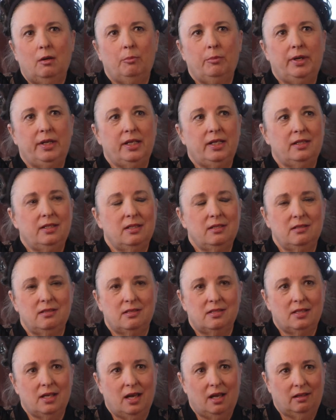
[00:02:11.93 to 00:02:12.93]
But it
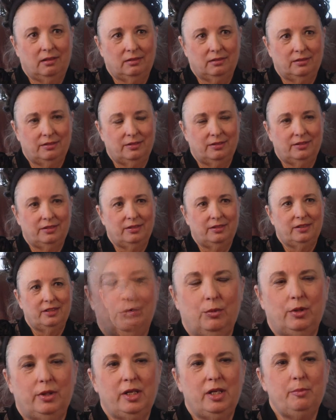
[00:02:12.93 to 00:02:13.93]
didn't sell.
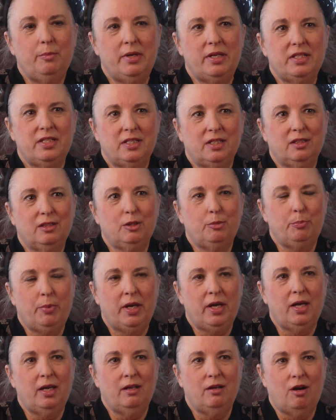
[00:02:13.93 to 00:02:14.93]
Well, he basically
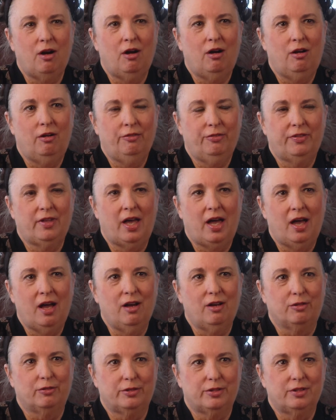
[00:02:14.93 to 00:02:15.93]
paid off the
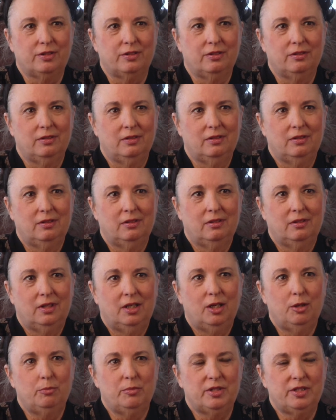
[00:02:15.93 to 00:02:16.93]
house
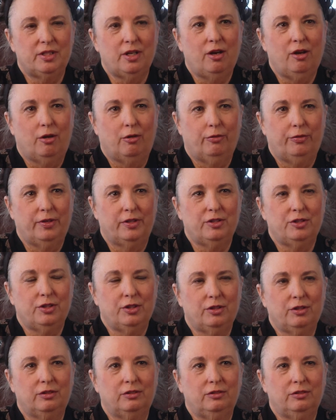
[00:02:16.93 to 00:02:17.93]
himself and
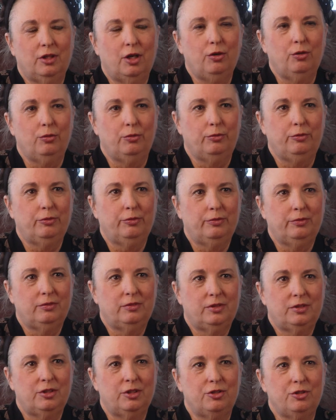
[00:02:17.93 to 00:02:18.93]
took a loan
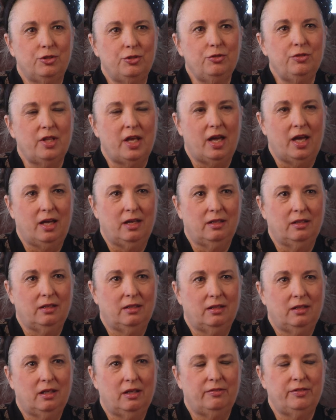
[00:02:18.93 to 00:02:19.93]
to do that
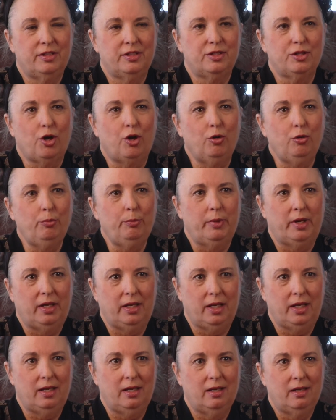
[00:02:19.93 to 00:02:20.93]
of his own
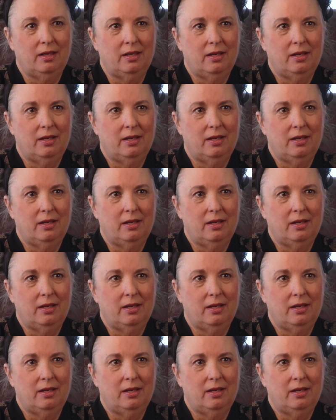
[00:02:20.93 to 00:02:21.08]
money